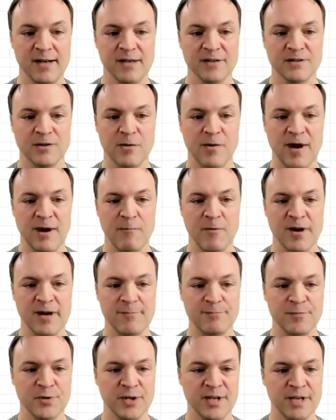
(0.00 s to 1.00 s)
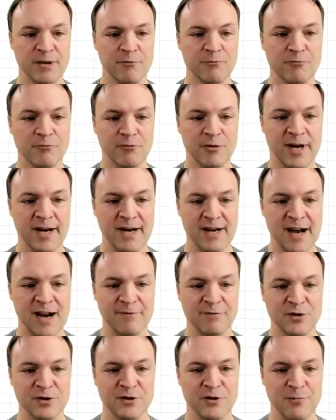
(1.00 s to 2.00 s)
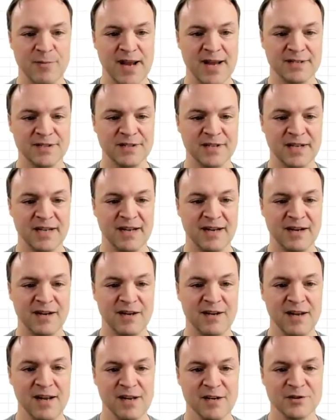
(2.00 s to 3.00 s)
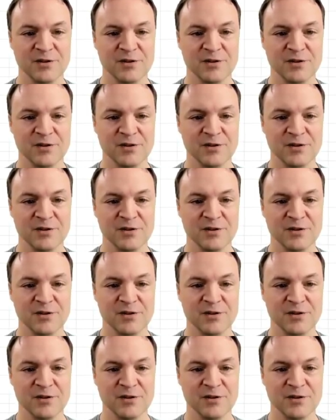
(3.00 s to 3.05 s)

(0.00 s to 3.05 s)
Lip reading: So I want to put it right after domestic here.